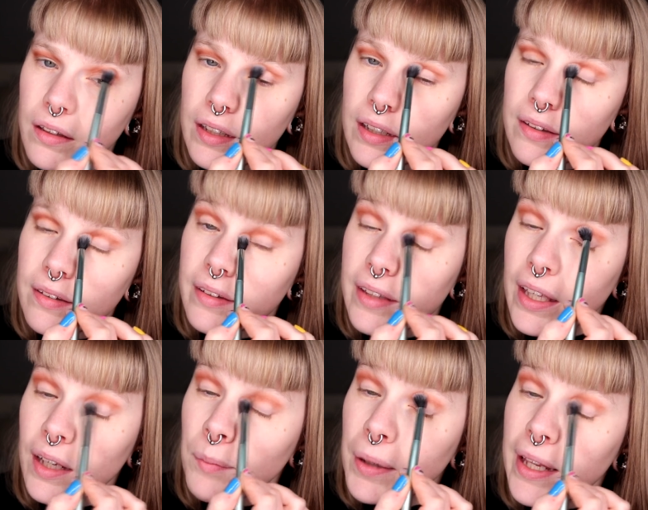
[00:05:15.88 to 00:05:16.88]
didn't see
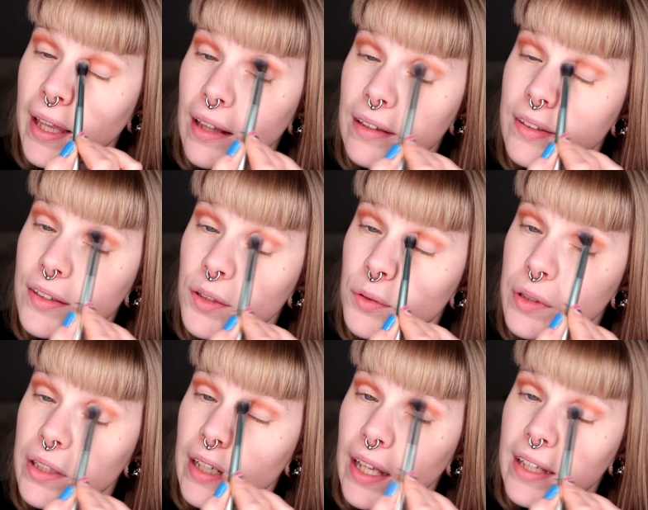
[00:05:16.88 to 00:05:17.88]
anybody else
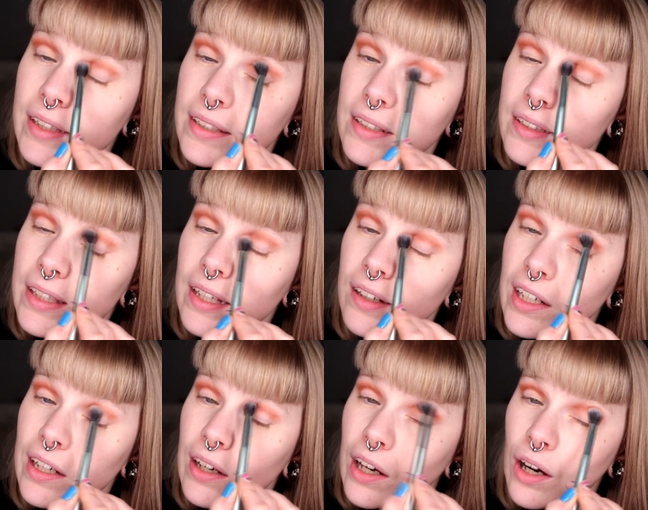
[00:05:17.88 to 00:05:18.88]
use it, like get
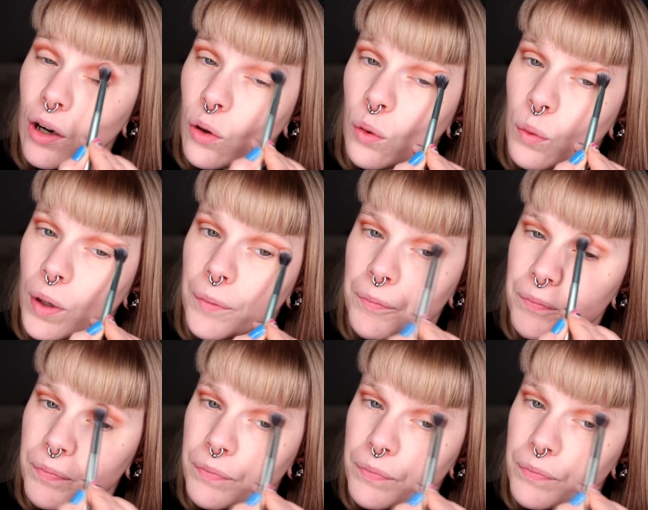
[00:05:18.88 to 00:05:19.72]
no